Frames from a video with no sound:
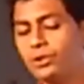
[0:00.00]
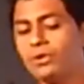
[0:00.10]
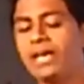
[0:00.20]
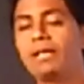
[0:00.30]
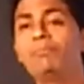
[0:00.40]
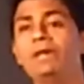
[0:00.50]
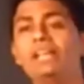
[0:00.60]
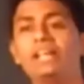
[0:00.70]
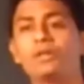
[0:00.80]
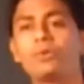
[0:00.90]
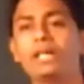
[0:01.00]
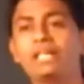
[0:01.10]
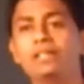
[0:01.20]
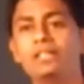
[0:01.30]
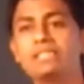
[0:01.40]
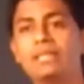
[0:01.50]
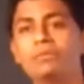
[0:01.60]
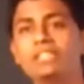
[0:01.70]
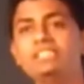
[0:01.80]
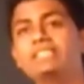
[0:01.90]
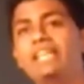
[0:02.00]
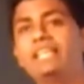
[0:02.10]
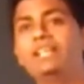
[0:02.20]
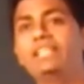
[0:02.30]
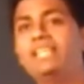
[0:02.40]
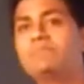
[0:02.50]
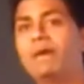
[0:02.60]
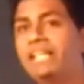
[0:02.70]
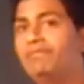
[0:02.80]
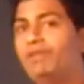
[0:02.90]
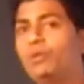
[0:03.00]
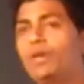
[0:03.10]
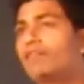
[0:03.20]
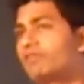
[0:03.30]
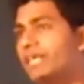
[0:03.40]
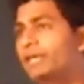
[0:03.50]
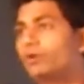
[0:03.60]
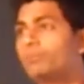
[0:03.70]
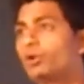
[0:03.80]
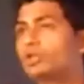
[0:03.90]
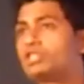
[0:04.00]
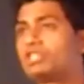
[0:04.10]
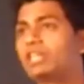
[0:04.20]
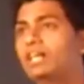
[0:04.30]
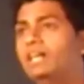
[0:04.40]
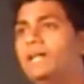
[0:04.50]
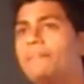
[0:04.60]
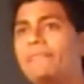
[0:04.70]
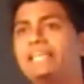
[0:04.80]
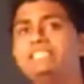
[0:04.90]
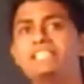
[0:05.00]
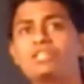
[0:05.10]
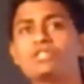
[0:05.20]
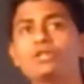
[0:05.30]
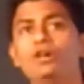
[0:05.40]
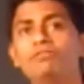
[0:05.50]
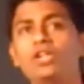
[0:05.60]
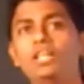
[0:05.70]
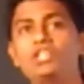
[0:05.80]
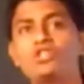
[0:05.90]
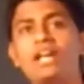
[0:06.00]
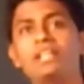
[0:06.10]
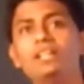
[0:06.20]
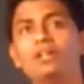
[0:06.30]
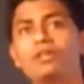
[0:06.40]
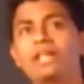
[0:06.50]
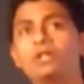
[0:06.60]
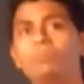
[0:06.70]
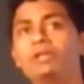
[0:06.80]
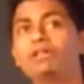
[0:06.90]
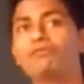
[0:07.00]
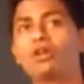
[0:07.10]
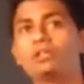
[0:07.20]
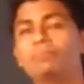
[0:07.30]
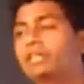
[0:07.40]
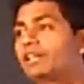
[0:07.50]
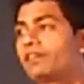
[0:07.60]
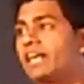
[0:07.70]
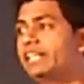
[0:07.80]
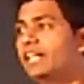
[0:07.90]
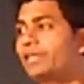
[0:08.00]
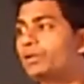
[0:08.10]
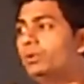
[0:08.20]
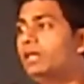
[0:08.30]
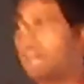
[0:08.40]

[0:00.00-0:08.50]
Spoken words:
to try and play and try and learn some things, and that's my different way of trying to approach any session of knowledge sharing or trying to bring forth a particular idea to you,